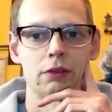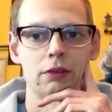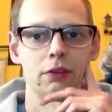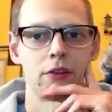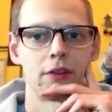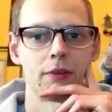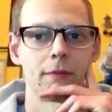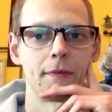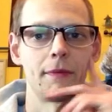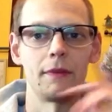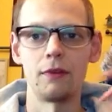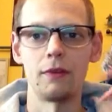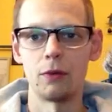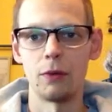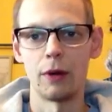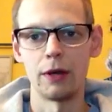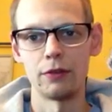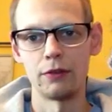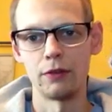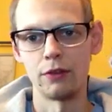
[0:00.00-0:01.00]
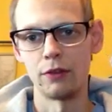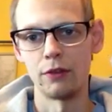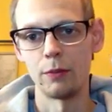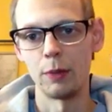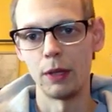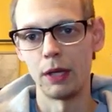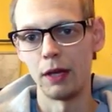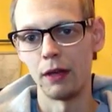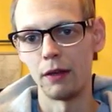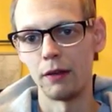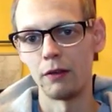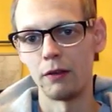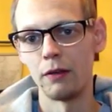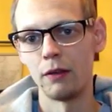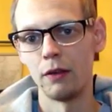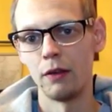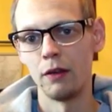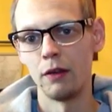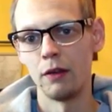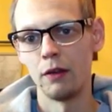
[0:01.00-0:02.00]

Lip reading: some of these questions because